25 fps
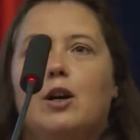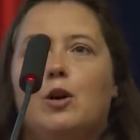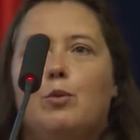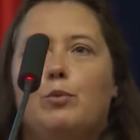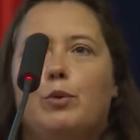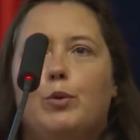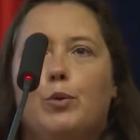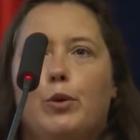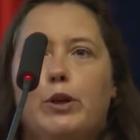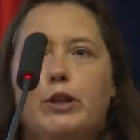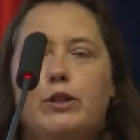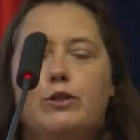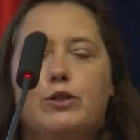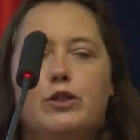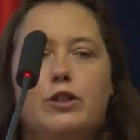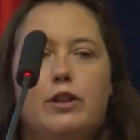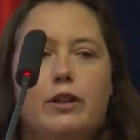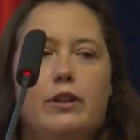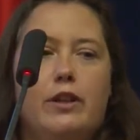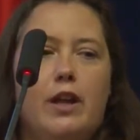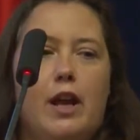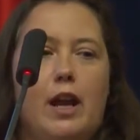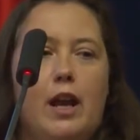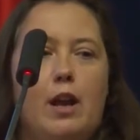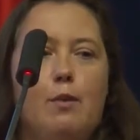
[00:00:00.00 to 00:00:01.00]
But what you
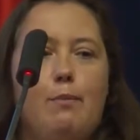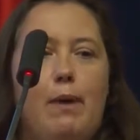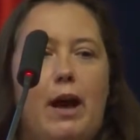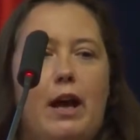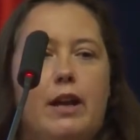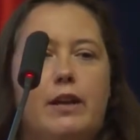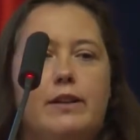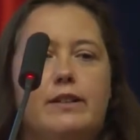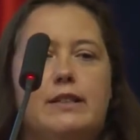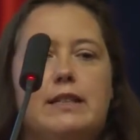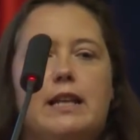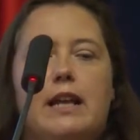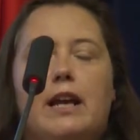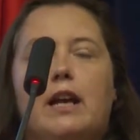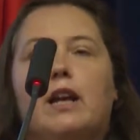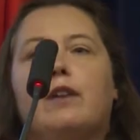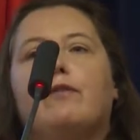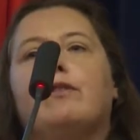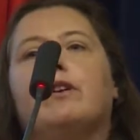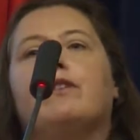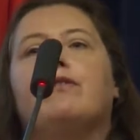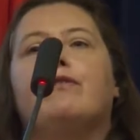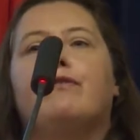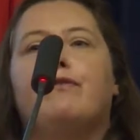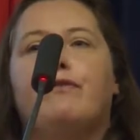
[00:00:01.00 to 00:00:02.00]
should think about it, think of
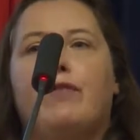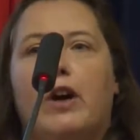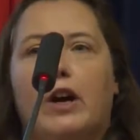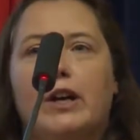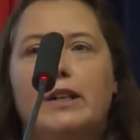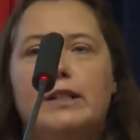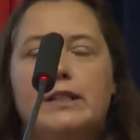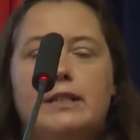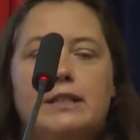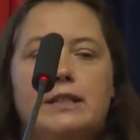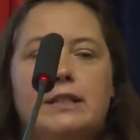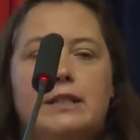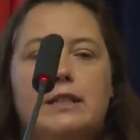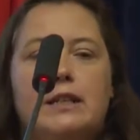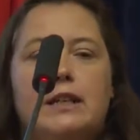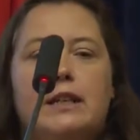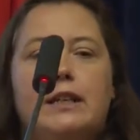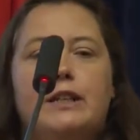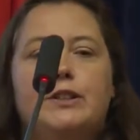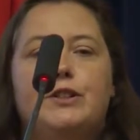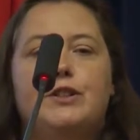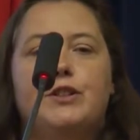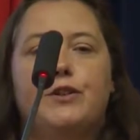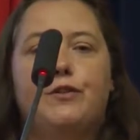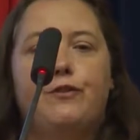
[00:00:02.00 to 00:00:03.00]
it first,
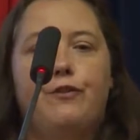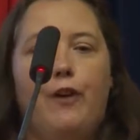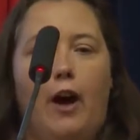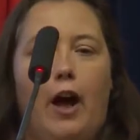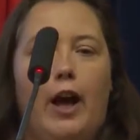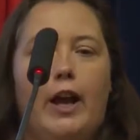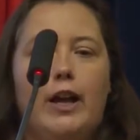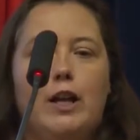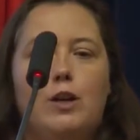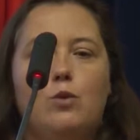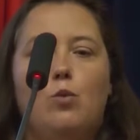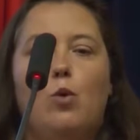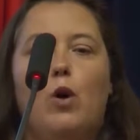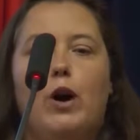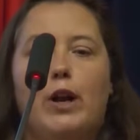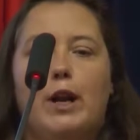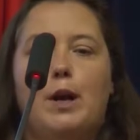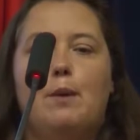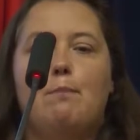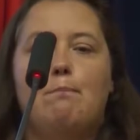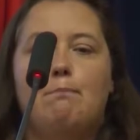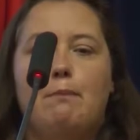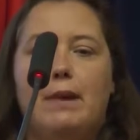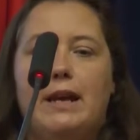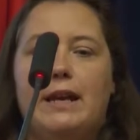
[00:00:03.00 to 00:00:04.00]
define what
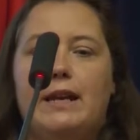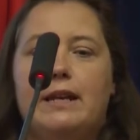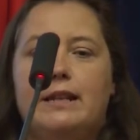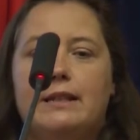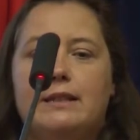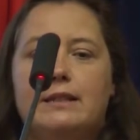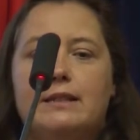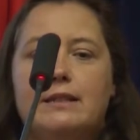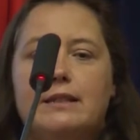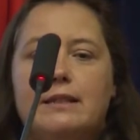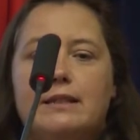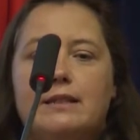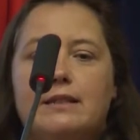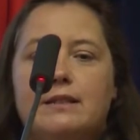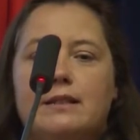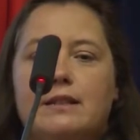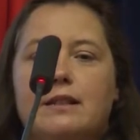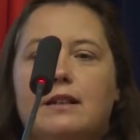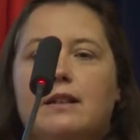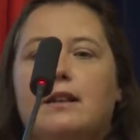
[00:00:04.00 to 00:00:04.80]
it means,